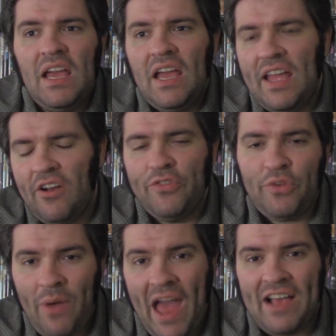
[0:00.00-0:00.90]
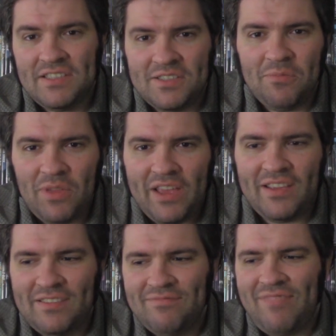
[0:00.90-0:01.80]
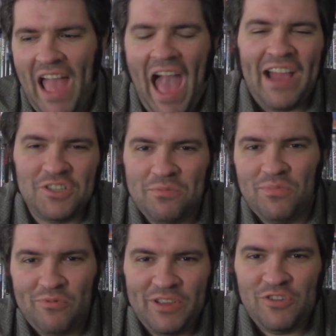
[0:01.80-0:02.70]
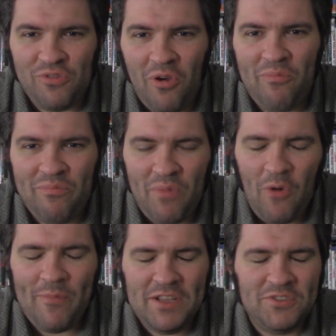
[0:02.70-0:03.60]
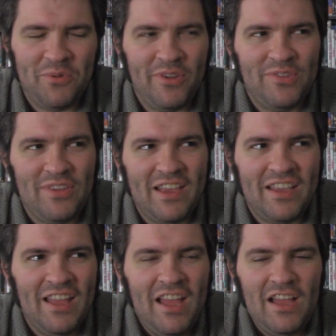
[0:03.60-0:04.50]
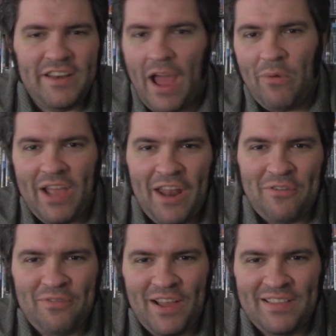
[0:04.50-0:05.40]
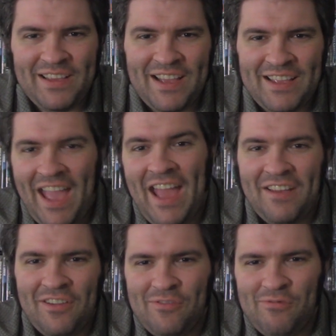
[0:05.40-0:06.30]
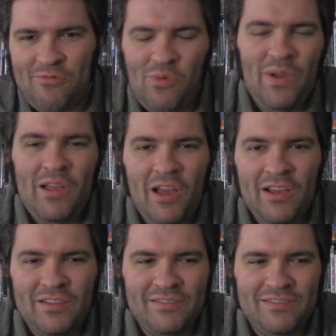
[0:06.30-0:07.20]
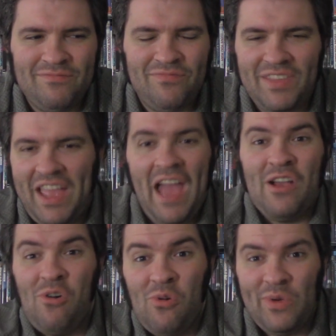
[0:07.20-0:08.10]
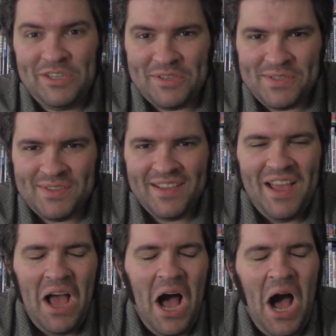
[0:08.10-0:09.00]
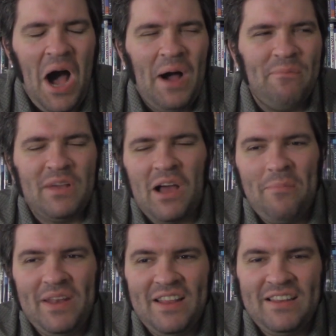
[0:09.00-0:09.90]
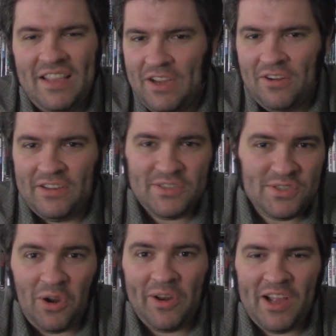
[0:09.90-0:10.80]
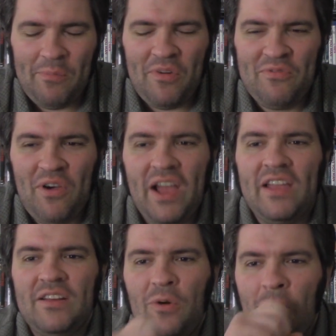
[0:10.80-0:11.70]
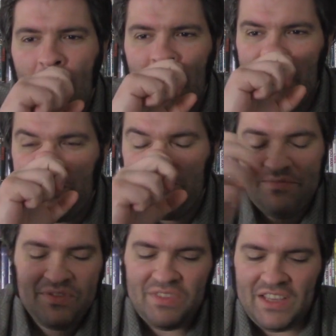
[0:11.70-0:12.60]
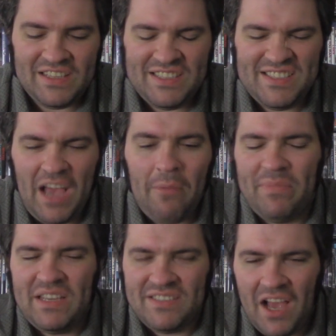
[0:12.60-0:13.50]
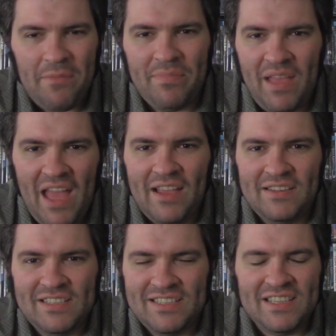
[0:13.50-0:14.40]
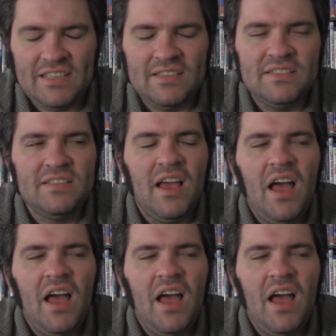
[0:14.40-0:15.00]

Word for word: It also has some like action movie trope moments where it's like now we gotta fight like a gang of uh, gaggle witches um, coming in here and starting up a fight or like these zombie type entities